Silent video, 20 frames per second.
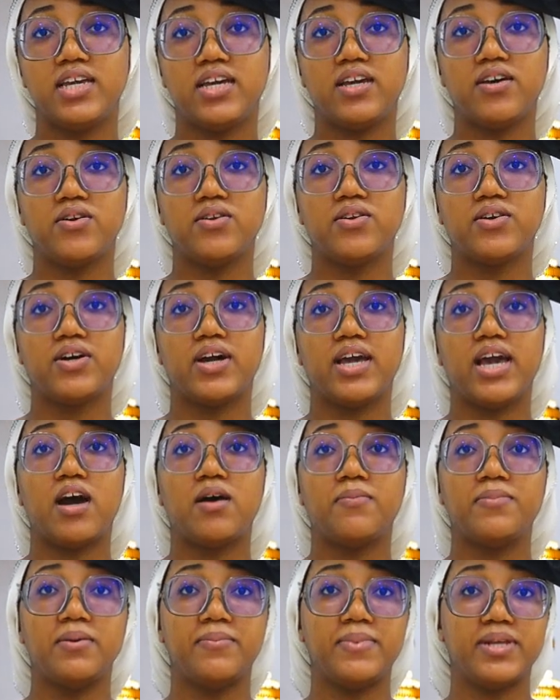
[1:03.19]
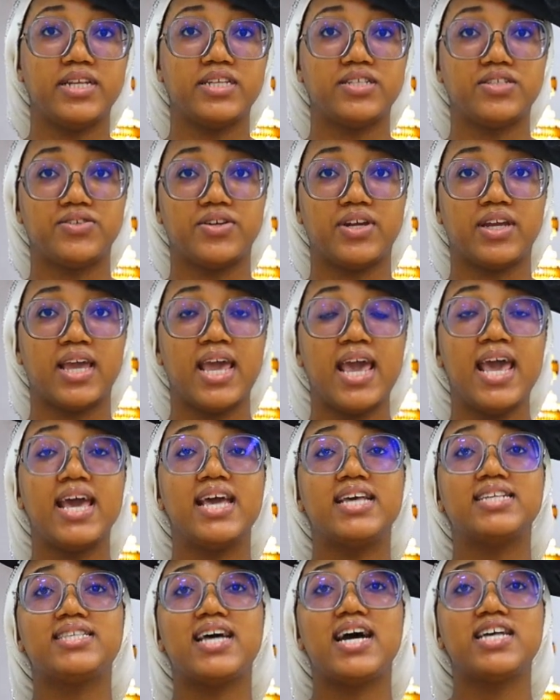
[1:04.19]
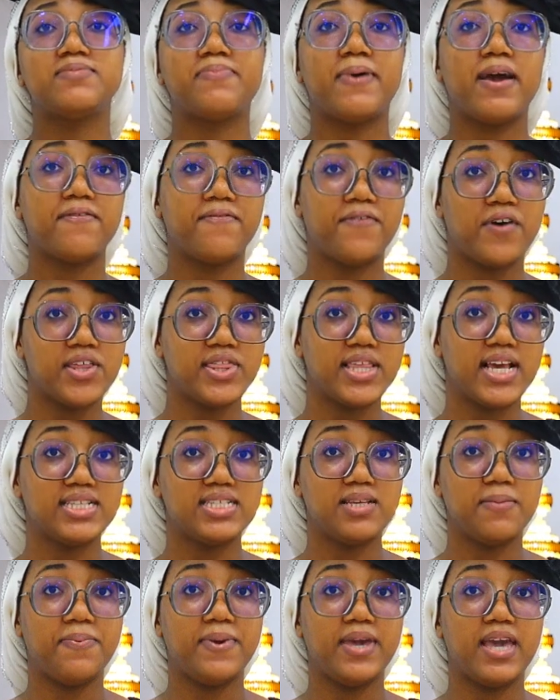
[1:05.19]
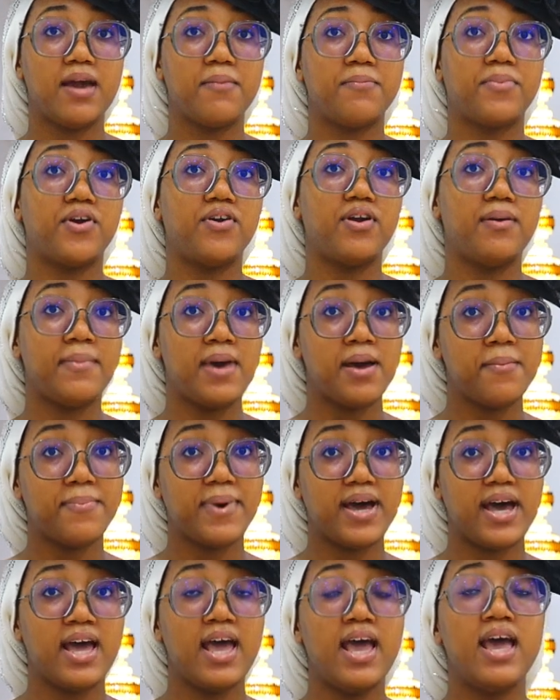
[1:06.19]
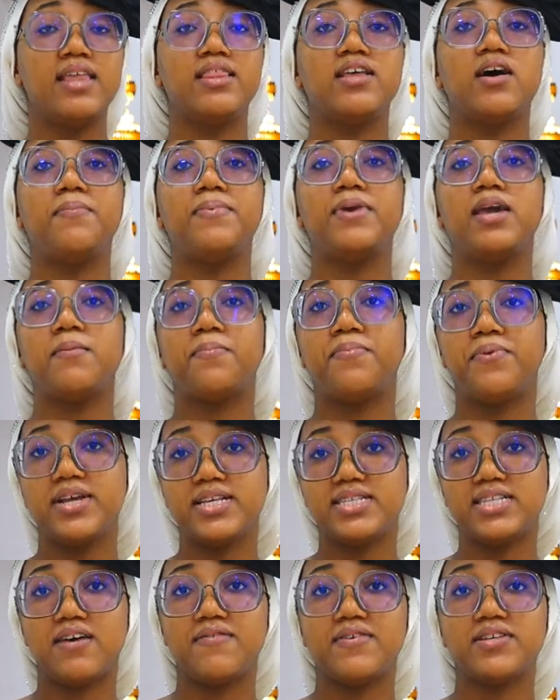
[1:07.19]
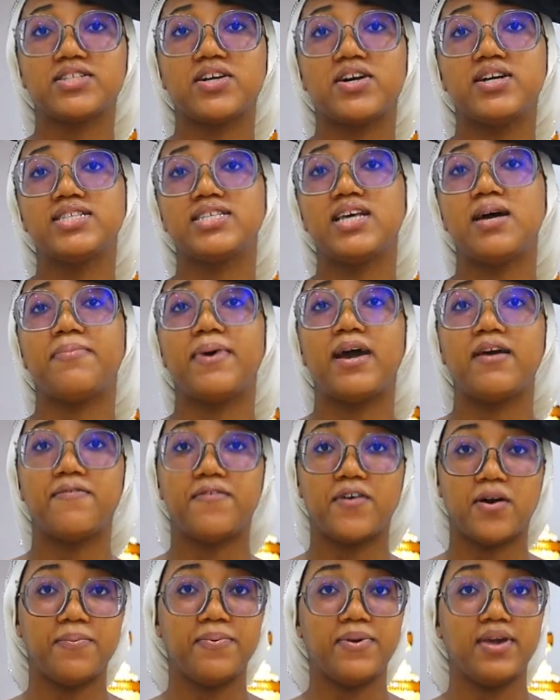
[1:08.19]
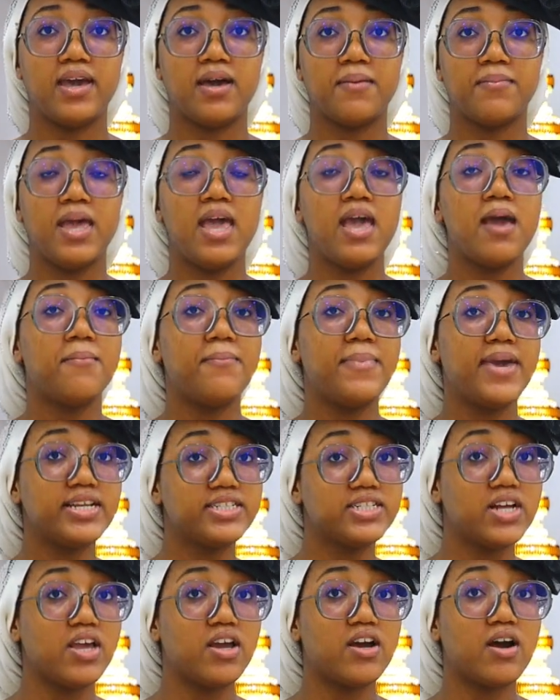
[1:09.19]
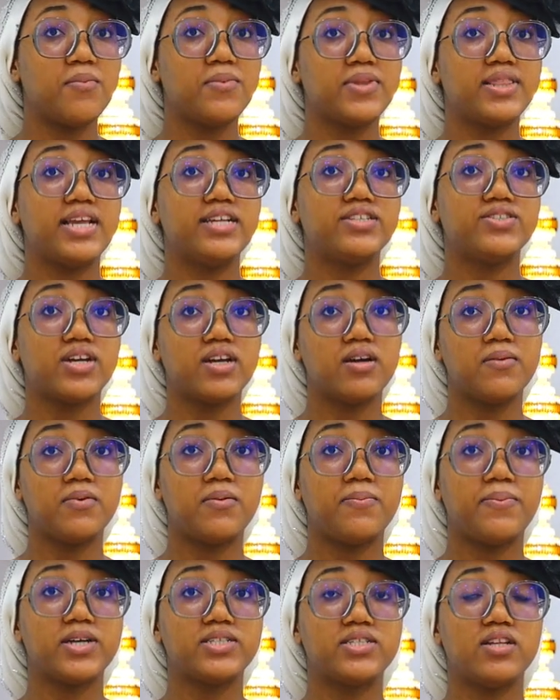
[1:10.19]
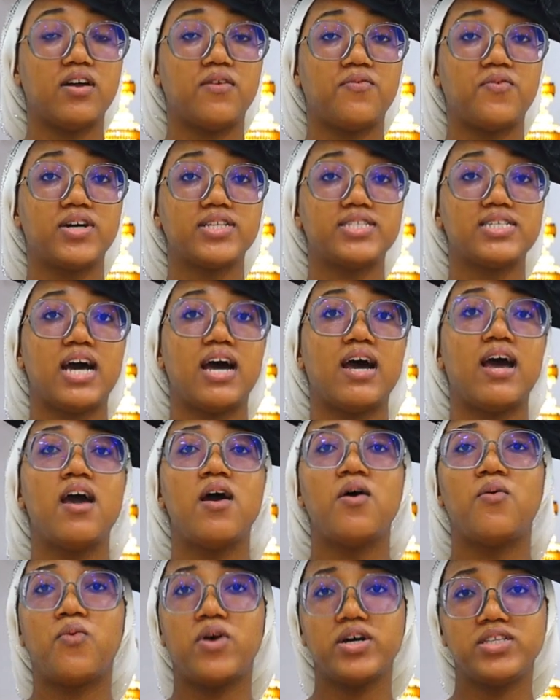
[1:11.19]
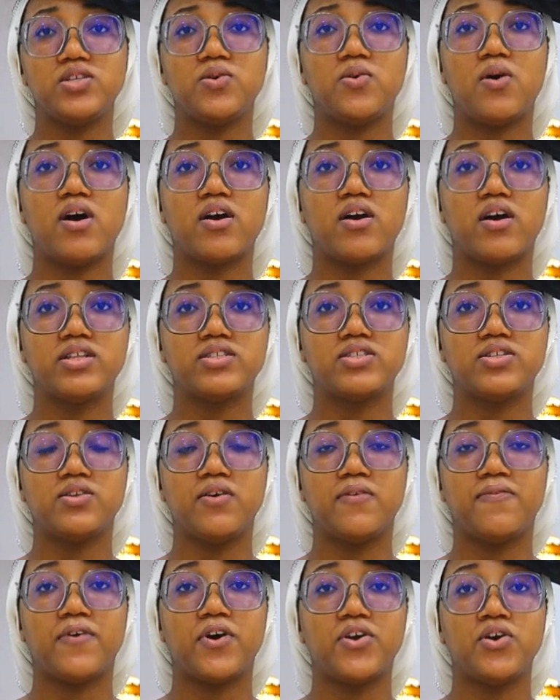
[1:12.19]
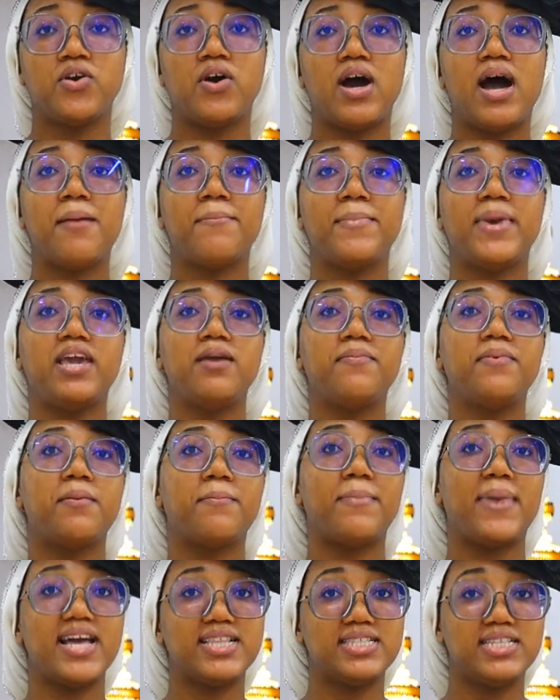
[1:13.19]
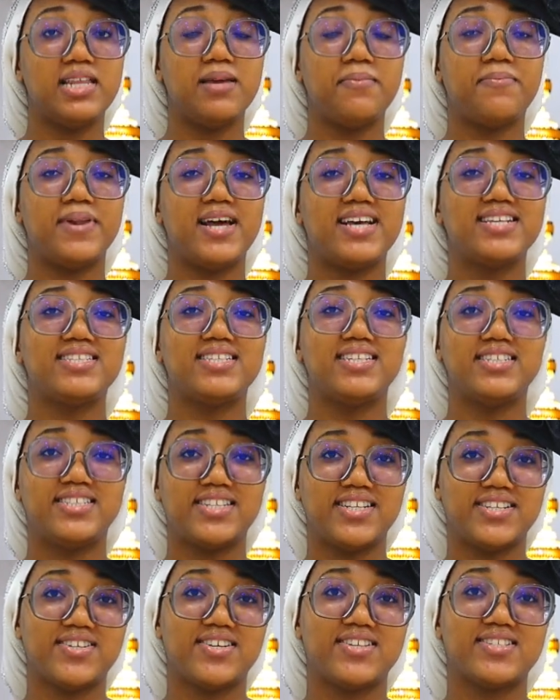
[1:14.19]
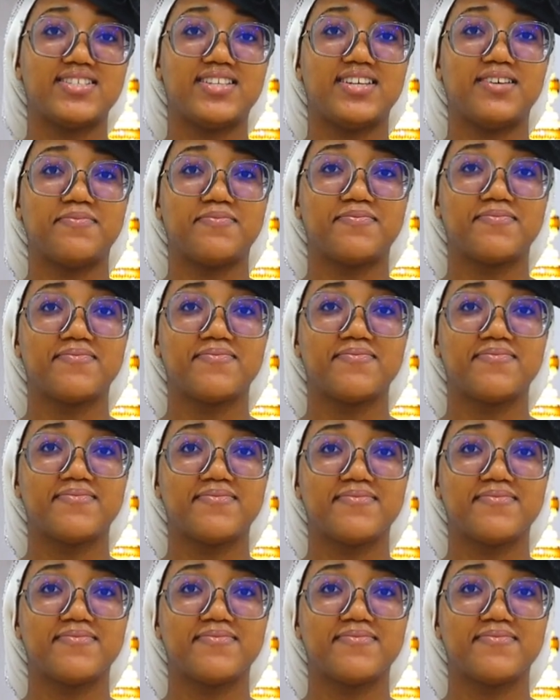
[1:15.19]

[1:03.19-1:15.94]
Dike Olukoya, will be ministering. It starts by 4:30 p.m., but remember, there'll be a pre-service concert by 4 p.m. Make sure you come with a drinkable bottle of water, what you want God to do for you, and may you be mightily blessed in Jesus' name.